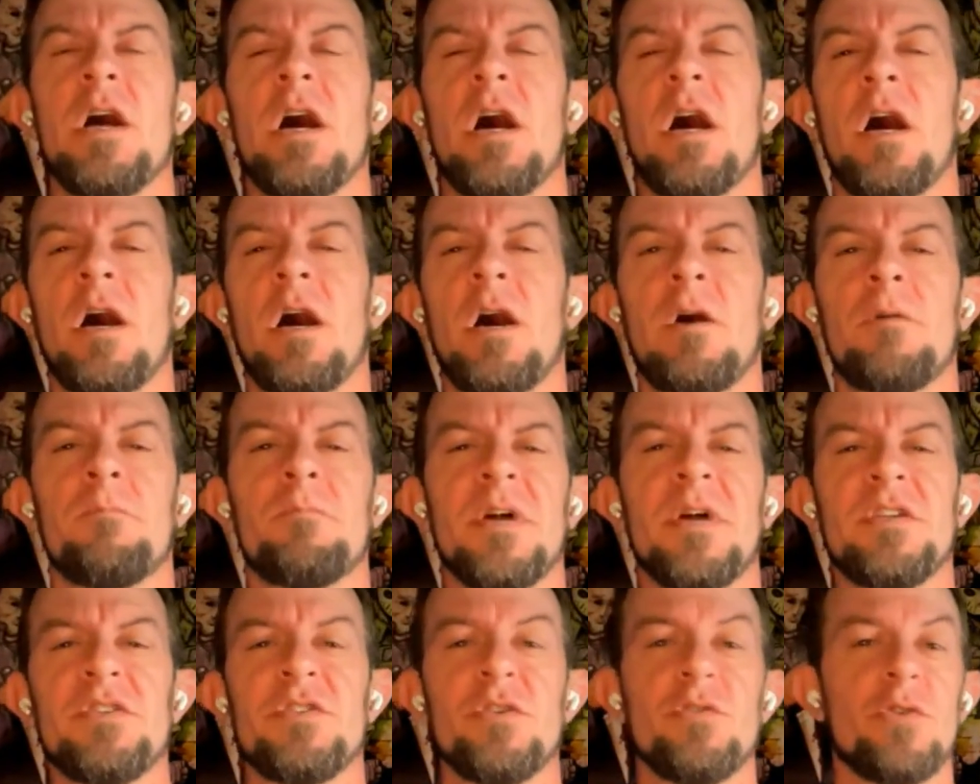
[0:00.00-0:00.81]

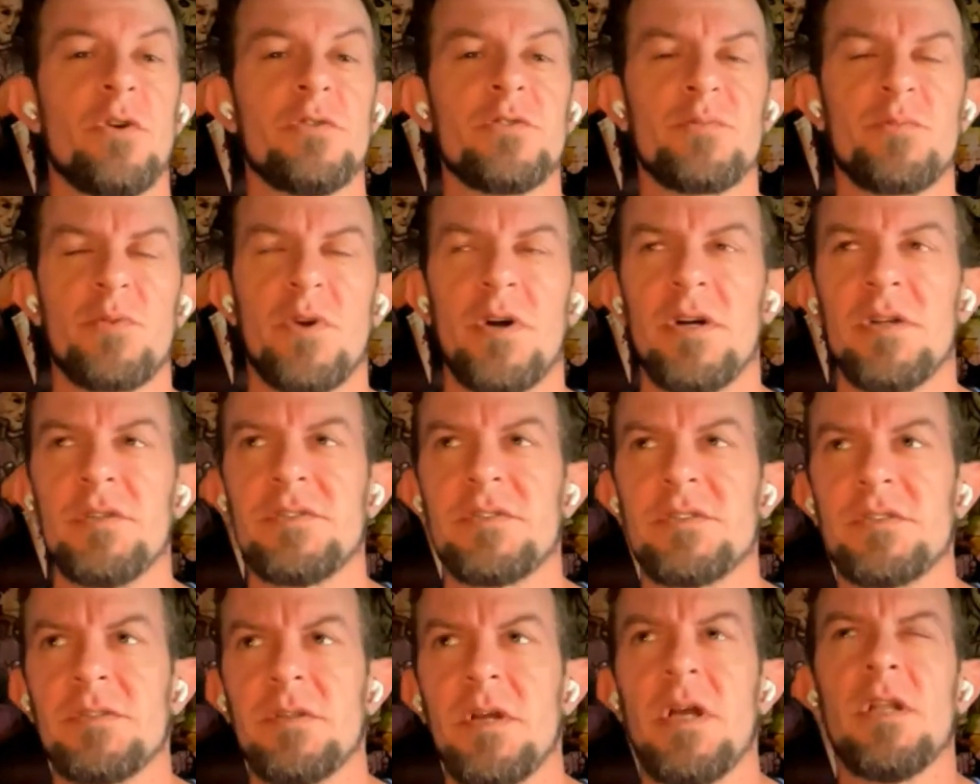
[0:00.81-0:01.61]
um, and do those
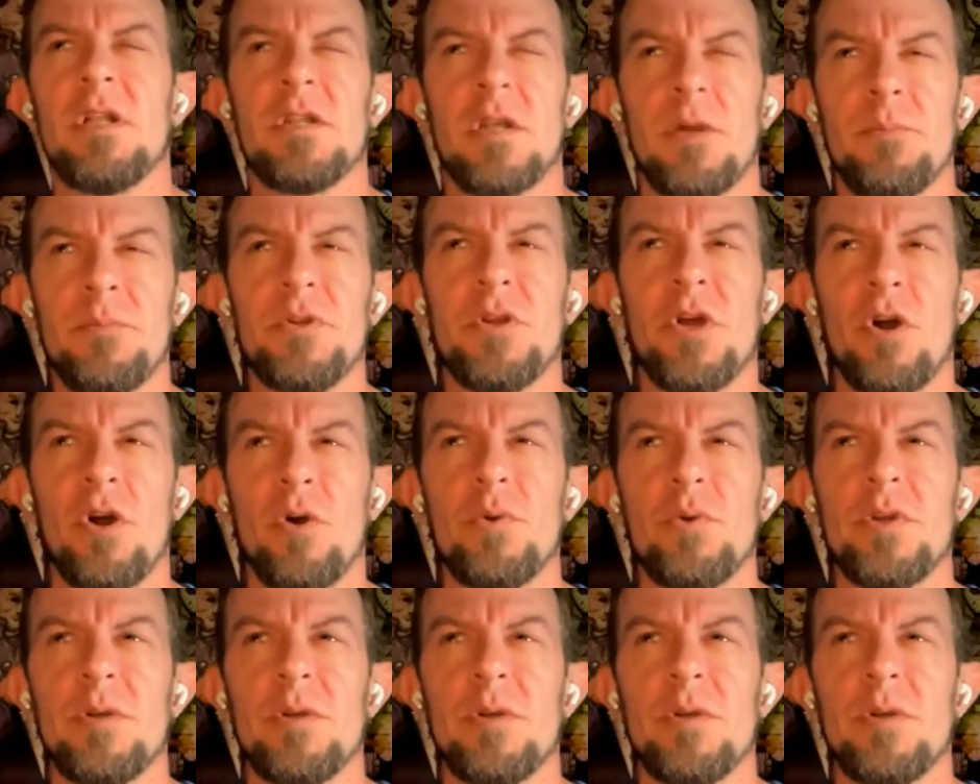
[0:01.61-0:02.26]
runs, let me know.